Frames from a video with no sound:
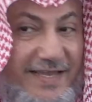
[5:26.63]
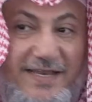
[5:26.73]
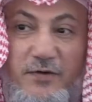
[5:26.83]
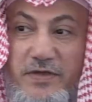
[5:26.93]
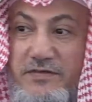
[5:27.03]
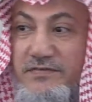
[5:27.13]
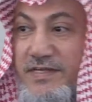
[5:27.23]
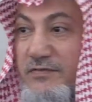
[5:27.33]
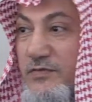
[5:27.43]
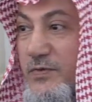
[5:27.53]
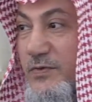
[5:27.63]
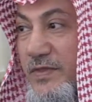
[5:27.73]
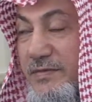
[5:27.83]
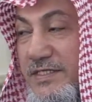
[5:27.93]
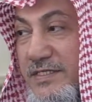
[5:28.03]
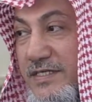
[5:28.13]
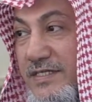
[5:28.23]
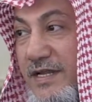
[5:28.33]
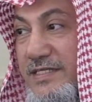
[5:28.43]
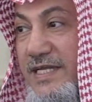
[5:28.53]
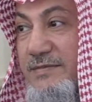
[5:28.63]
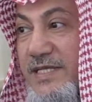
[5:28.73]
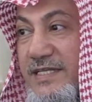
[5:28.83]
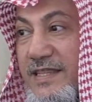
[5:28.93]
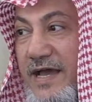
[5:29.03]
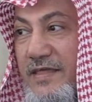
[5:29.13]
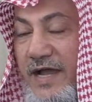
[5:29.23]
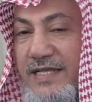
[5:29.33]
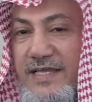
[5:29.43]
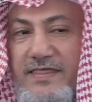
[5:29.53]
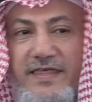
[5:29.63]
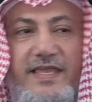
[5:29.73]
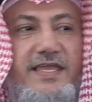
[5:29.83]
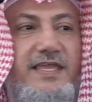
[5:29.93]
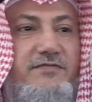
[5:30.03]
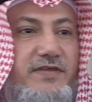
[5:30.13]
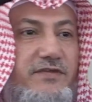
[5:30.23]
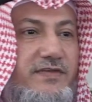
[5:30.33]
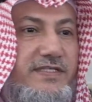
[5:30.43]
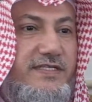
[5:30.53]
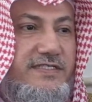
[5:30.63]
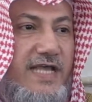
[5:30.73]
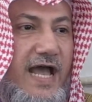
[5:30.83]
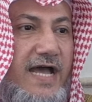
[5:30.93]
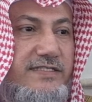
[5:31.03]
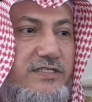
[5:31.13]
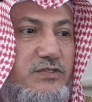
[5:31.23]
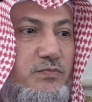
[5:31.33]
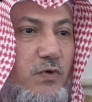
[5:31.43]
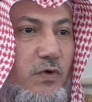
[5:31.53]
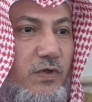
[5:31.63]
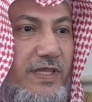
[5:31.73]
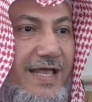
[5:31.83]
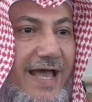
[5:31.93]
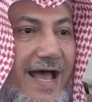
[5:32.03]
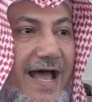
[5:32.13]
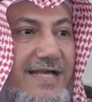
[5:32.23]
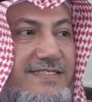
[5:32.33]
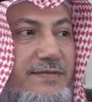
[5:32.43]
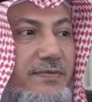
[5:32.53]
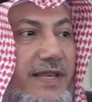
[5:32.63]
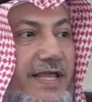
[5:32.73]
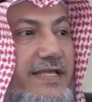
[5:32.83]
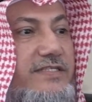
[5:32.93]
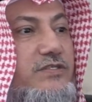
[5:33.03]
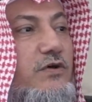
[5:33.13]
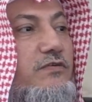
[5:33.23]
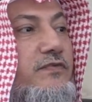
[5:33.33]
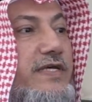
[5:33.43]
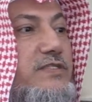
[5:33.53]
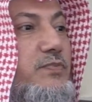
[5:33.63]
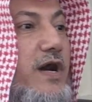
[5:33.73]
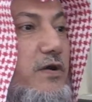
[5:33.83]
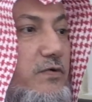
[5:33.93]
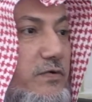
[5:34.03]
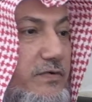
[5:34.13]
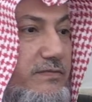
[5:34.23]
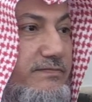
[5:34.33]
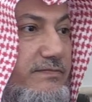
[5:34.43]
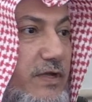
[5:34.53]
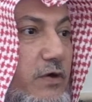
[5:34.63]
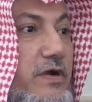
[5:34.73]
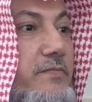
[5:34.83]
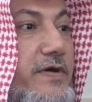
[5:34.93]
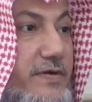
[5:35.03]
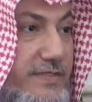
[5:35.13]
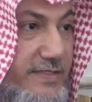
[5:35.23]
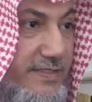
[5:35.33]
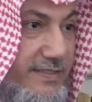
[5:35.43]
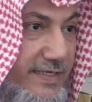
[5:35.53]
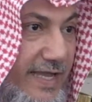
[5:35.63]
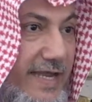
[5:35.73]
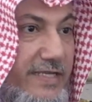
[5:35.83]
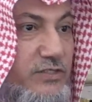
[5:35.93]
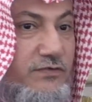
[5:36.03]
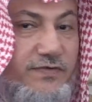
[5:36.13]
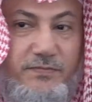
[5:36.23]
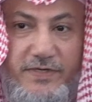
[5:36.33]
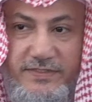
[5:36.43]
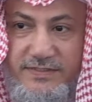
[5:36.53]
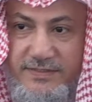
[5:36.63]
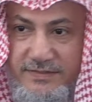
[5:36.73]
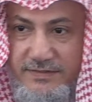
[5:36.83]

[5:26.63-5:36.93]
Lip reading: Now even if you, the Messenger sallallahu alayhi wa sallam said in the other hadith, even if it is as small as the place of a sparrow, or a bird, a nest of a bird.